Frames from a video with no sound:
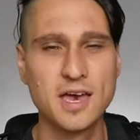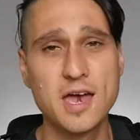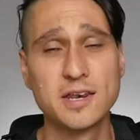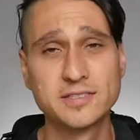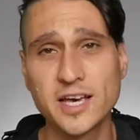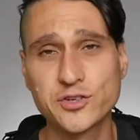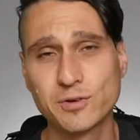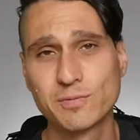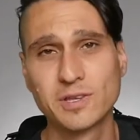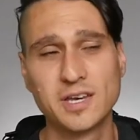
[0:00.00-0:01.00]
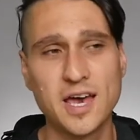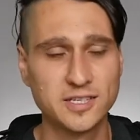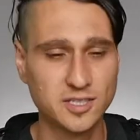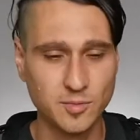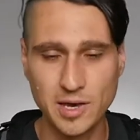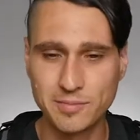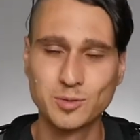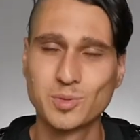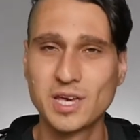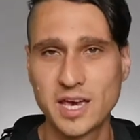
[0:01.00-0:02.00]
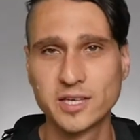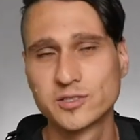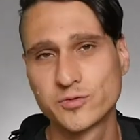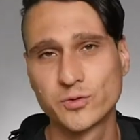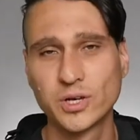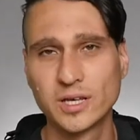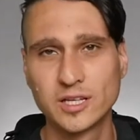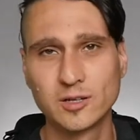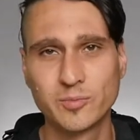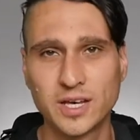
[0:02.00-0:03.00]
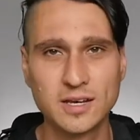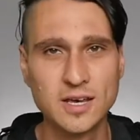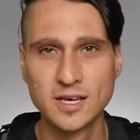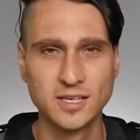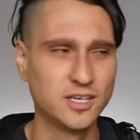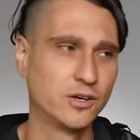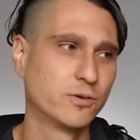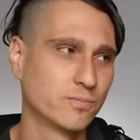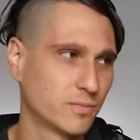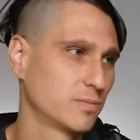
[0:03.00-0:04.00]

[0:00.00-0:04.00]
And it's actually really nice to be able to be hands-free a little bit, you know,